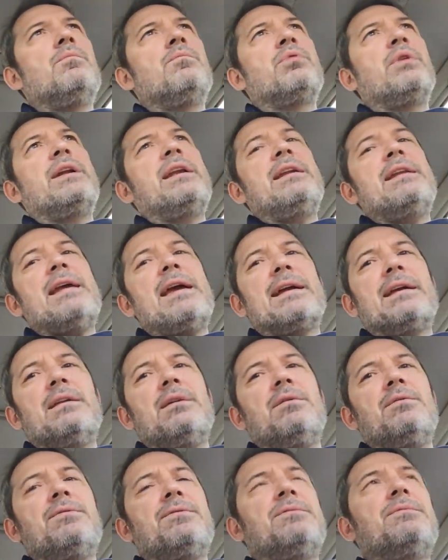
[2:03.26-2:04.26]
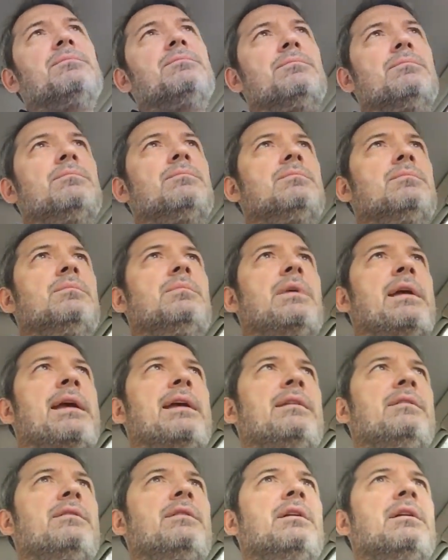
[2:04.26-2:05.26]
pretty negative,
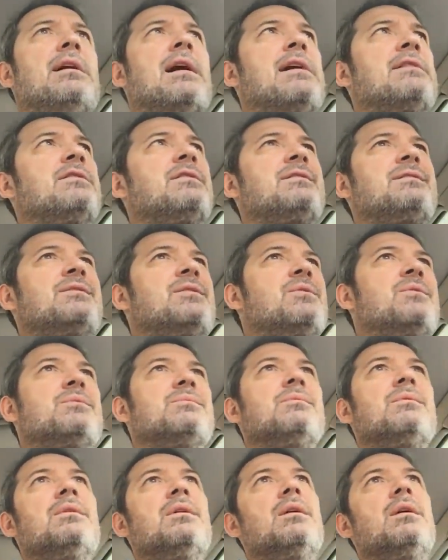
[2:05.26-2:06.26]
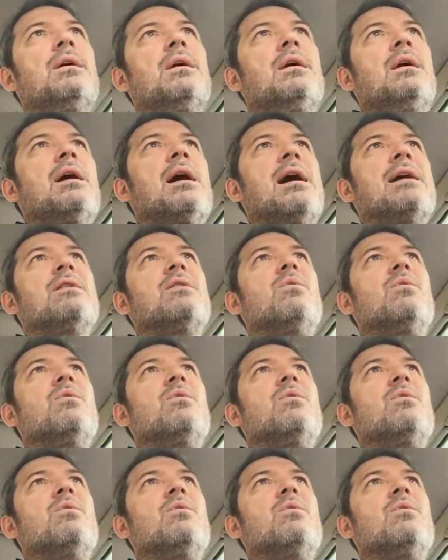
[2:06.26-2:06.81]
and uh, I just don't. I